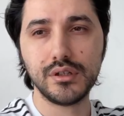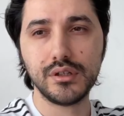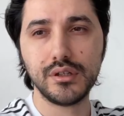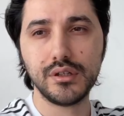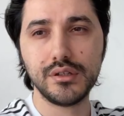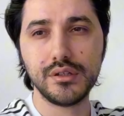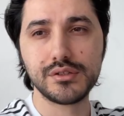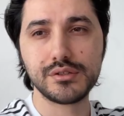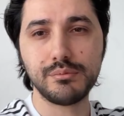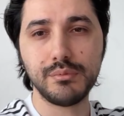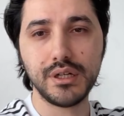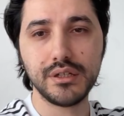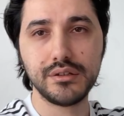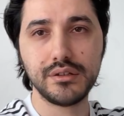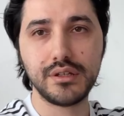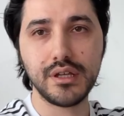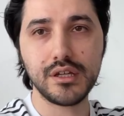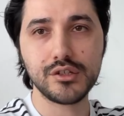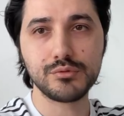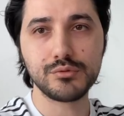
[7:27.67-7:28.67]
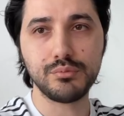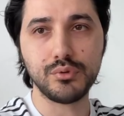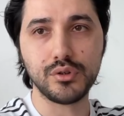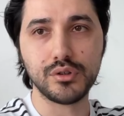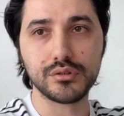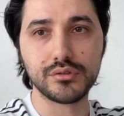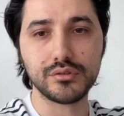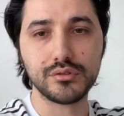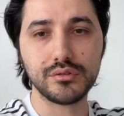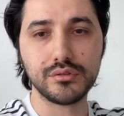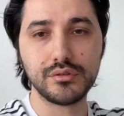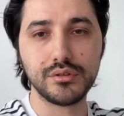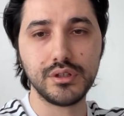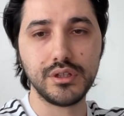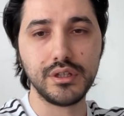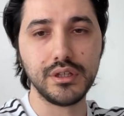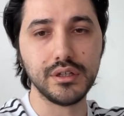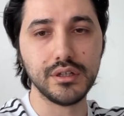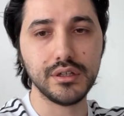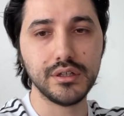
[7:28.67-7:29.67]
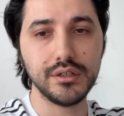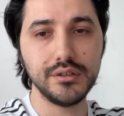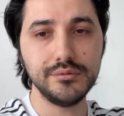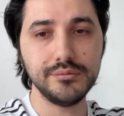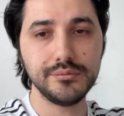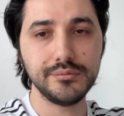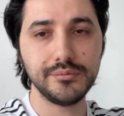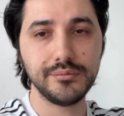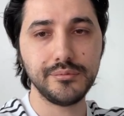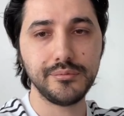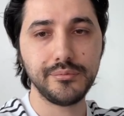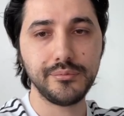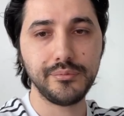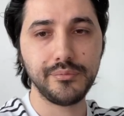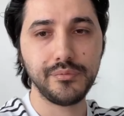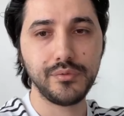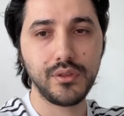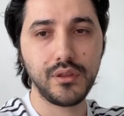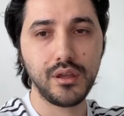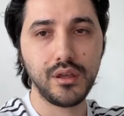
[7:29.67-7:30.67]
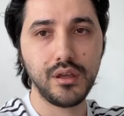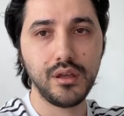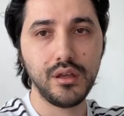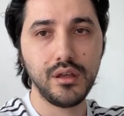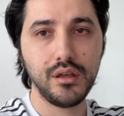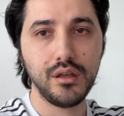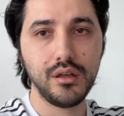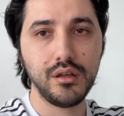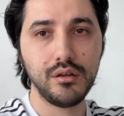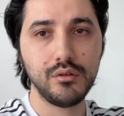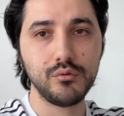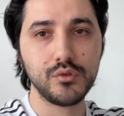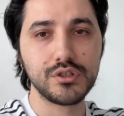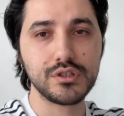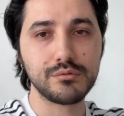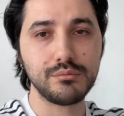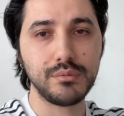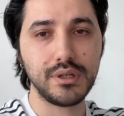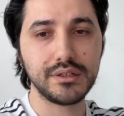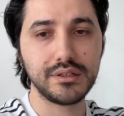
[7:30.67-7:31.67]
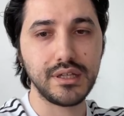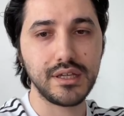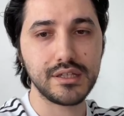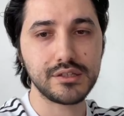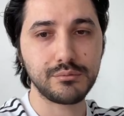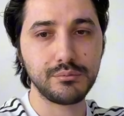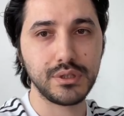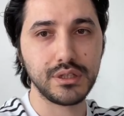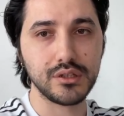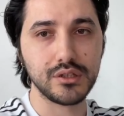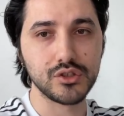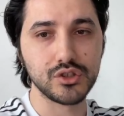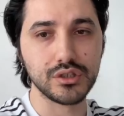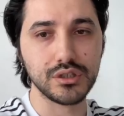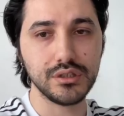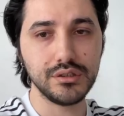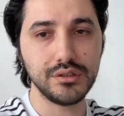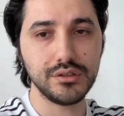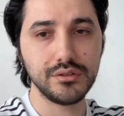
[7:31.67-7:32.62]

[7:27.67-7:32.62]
it's my dashboard here, which is my task manager.